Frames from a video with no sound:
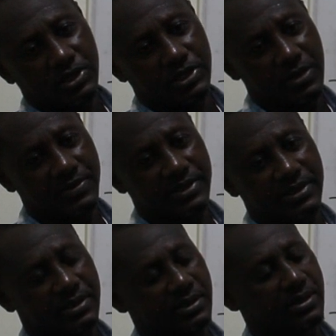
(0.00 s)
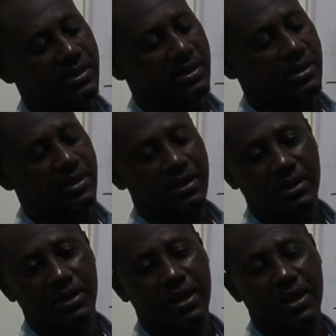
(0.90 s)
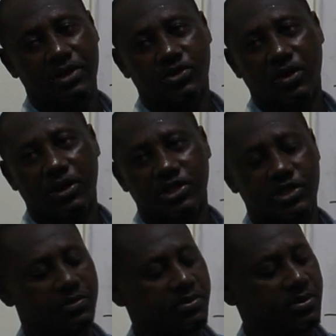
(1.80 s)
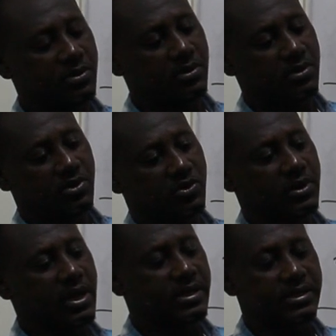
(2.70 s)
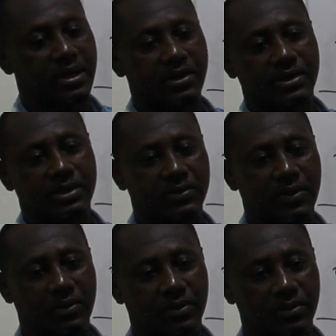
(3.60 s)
shifts the solid shape that is how this is done.